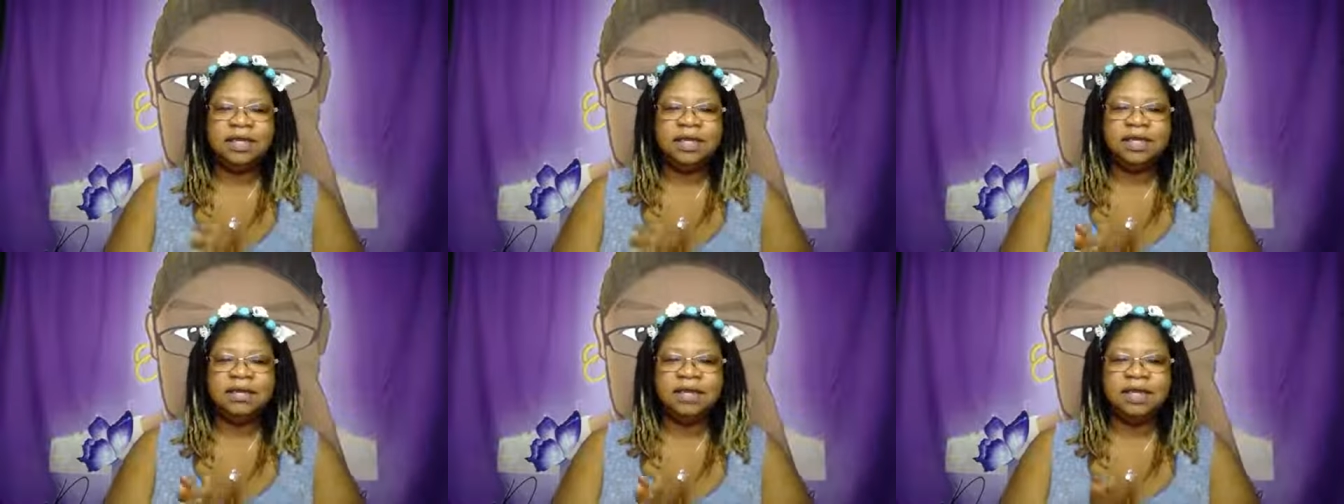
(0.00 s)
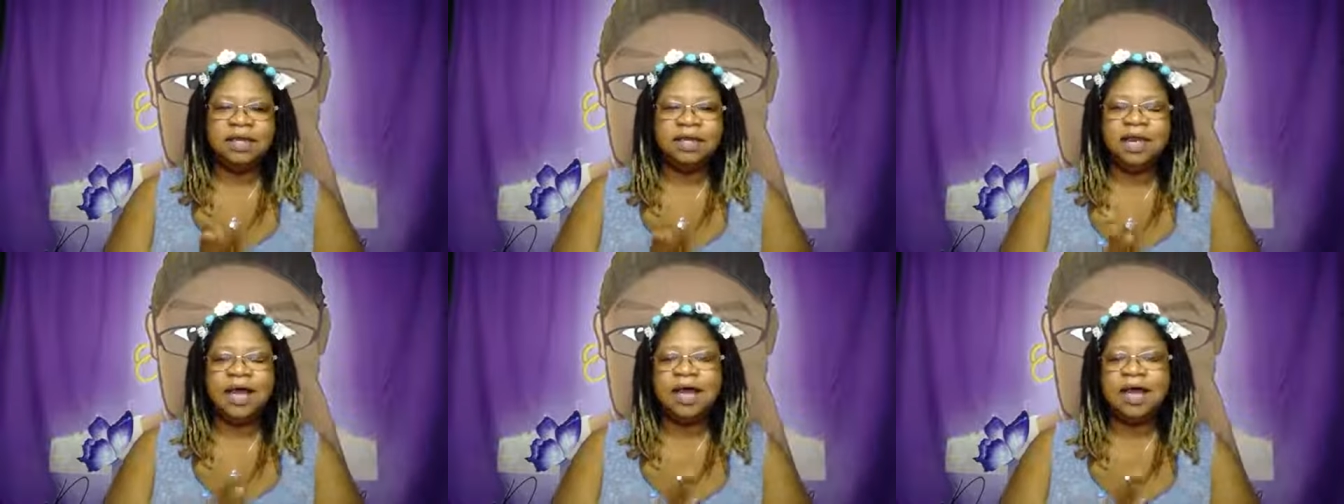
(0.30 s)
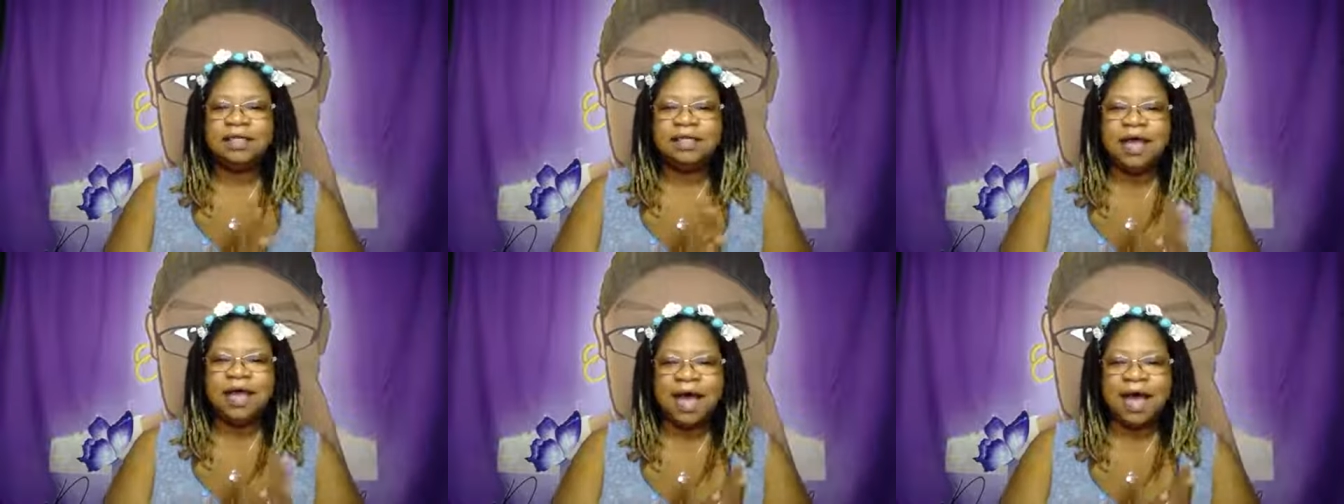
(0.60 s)
The
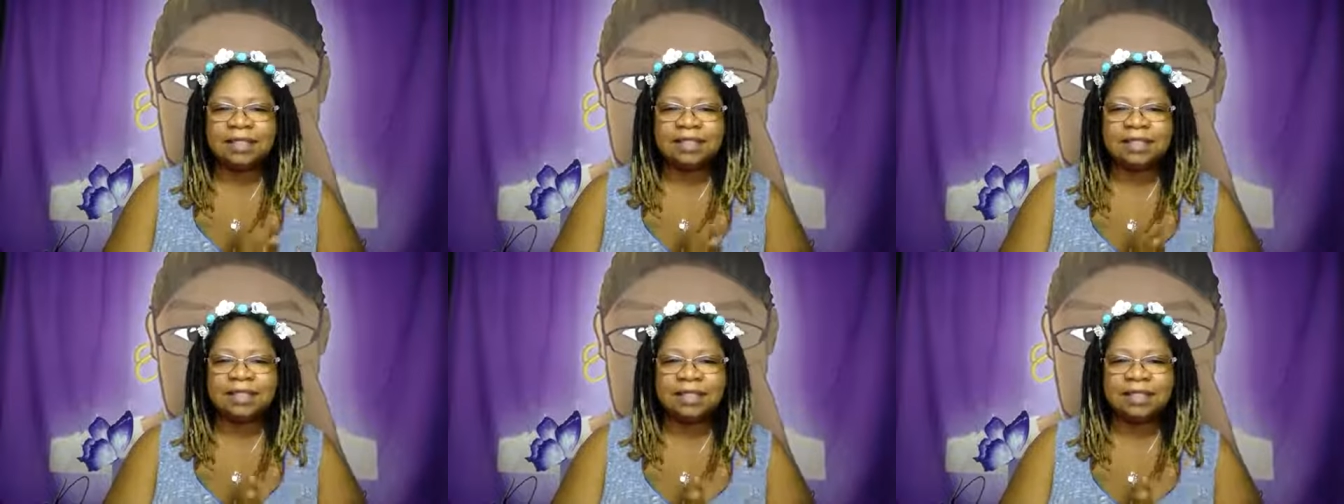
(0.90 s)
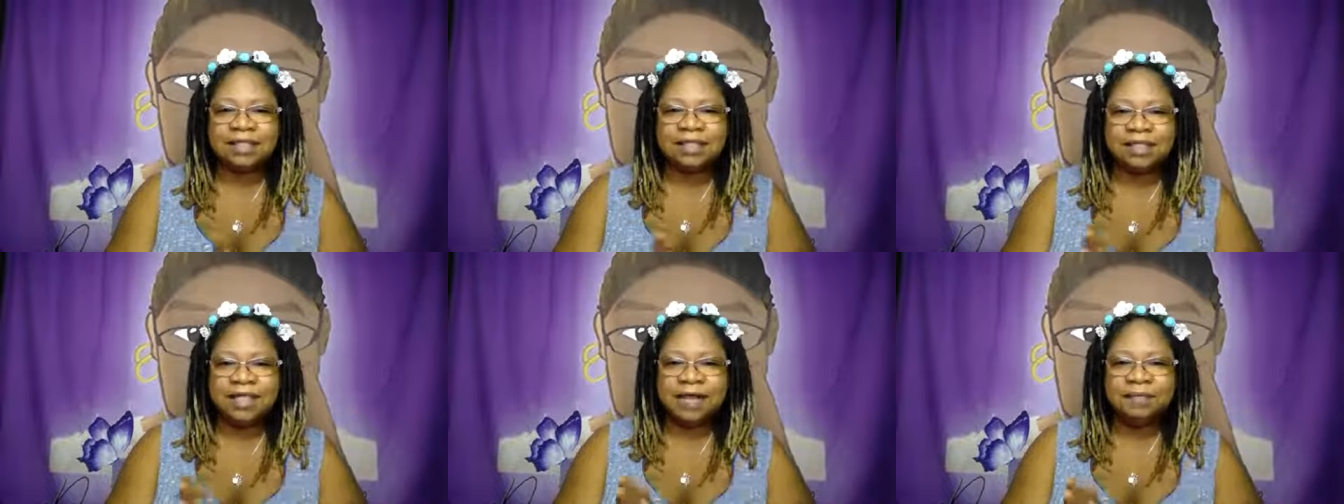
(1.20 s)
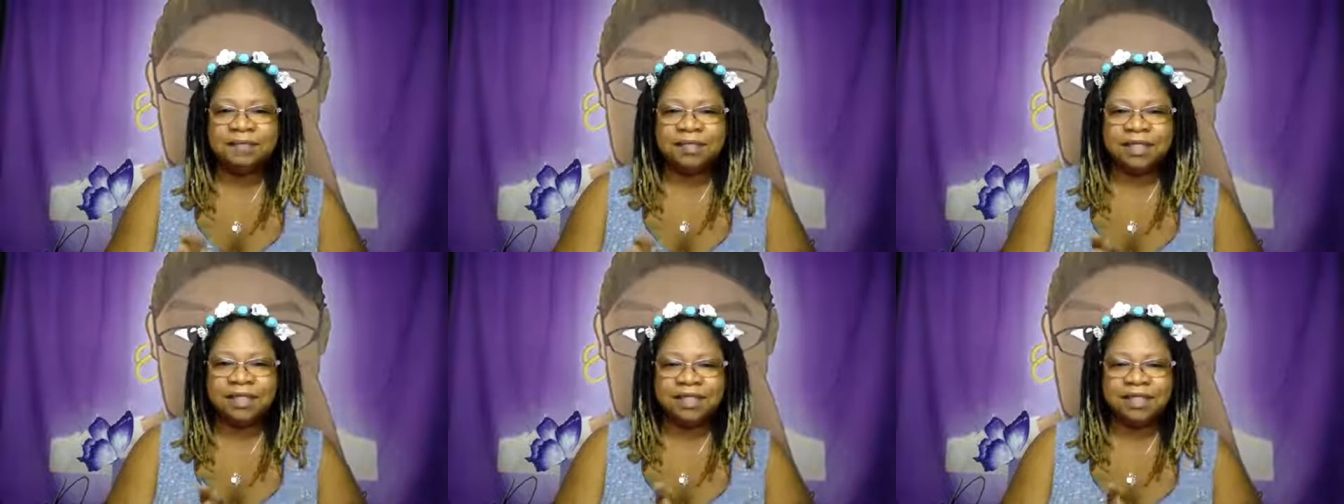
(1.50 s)
non-toxic
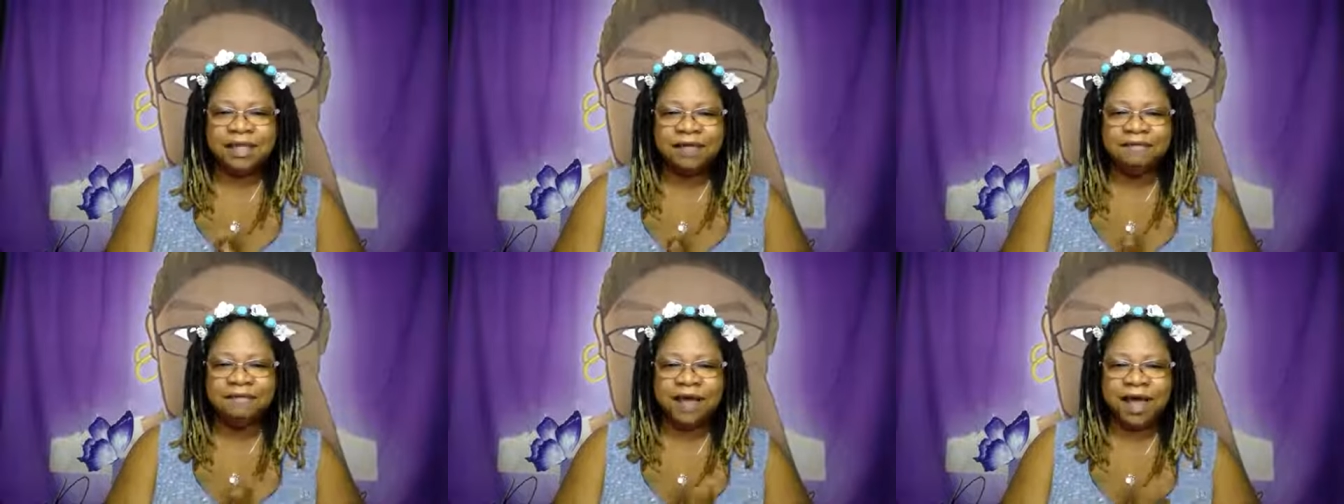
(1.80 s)
acceptance and